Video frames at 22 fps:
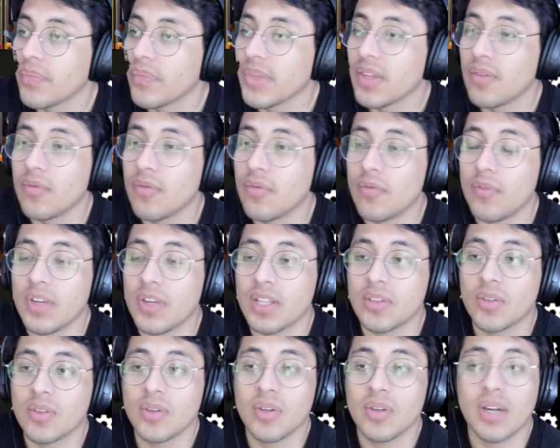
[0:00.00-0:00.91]

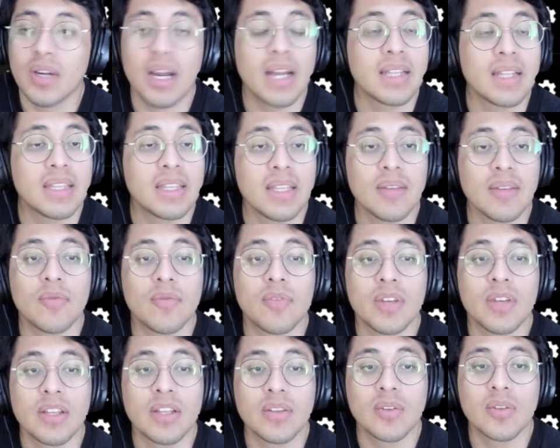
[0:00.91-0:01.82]
Victor, I think
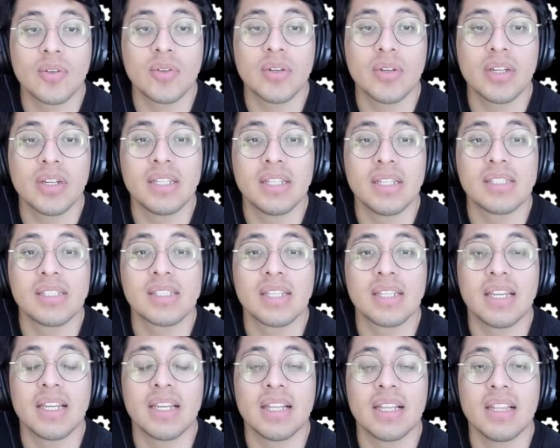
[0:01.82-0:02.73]
Victor is
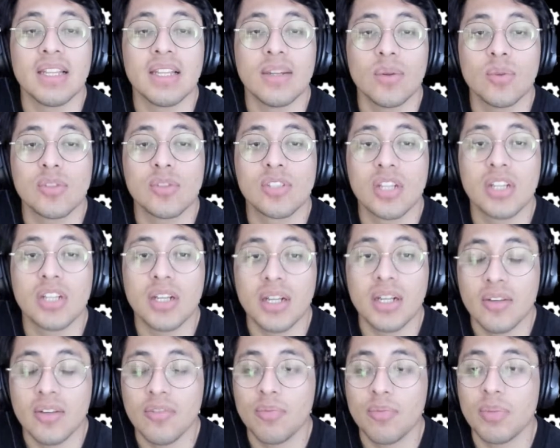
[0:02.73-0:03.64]
a little
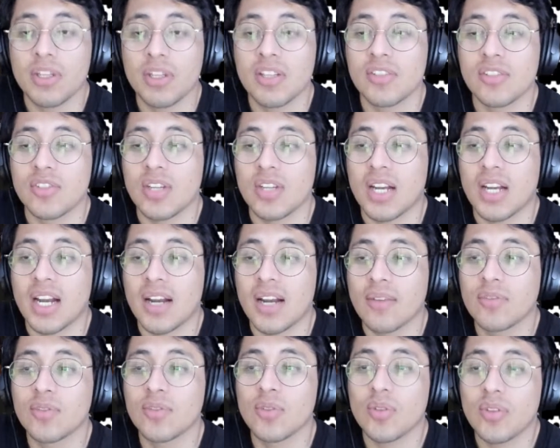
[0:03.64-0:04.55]
tough because you have
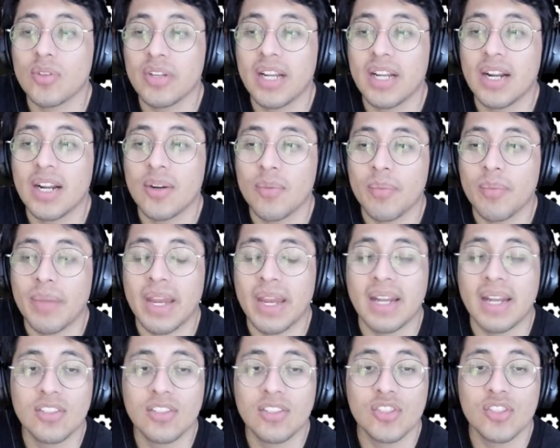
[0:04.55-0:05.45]
to learn how to
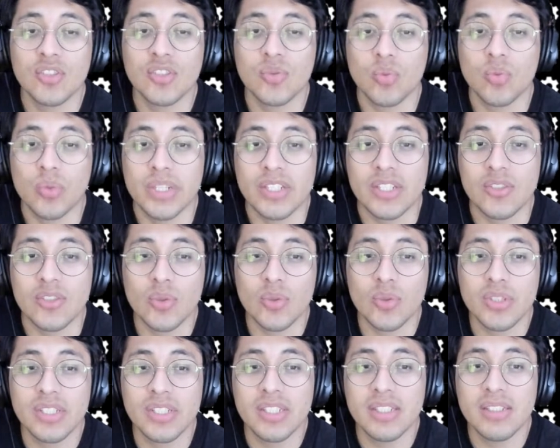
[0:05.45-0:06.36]
manage his
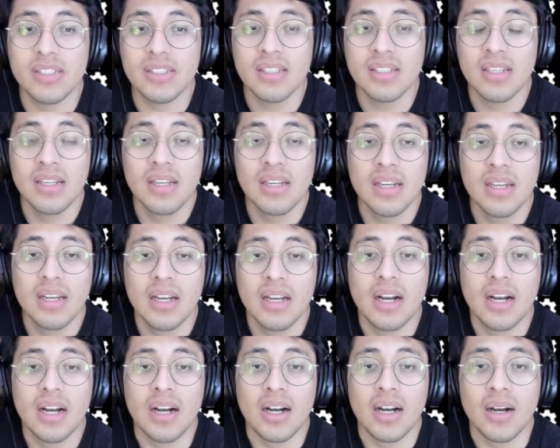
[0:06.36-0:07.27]
resources.
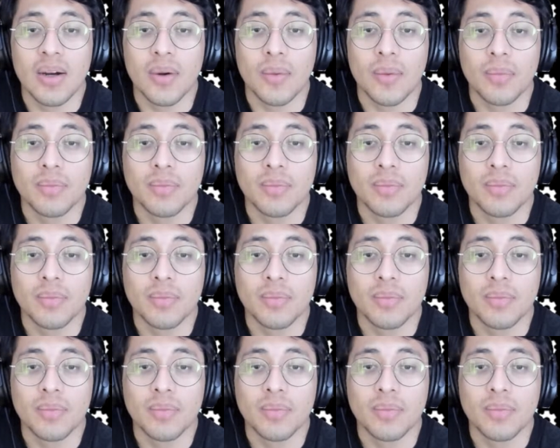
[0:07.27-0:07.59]
But